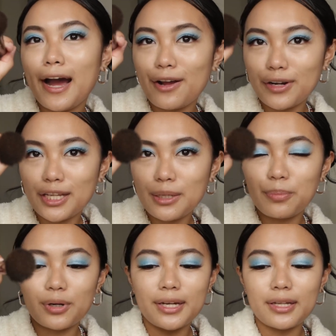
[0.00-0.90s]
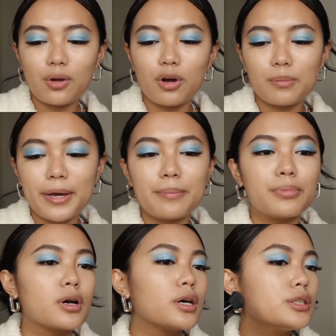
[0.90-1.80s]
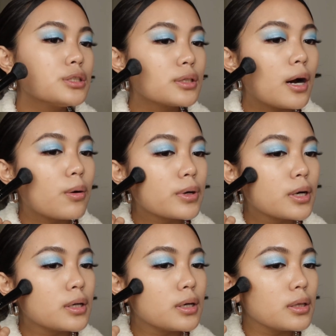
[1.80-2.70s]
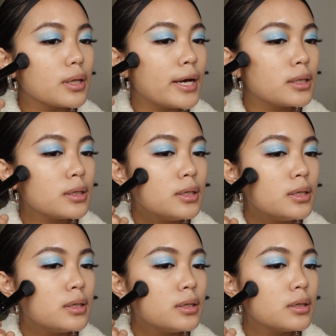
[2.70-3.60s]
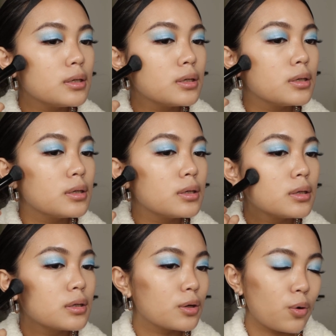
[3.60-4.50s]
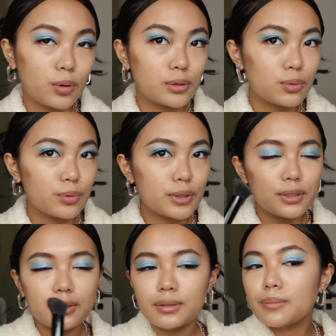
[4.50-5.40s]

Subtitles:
I already put it on my brush. Now we're gonna lightly contour.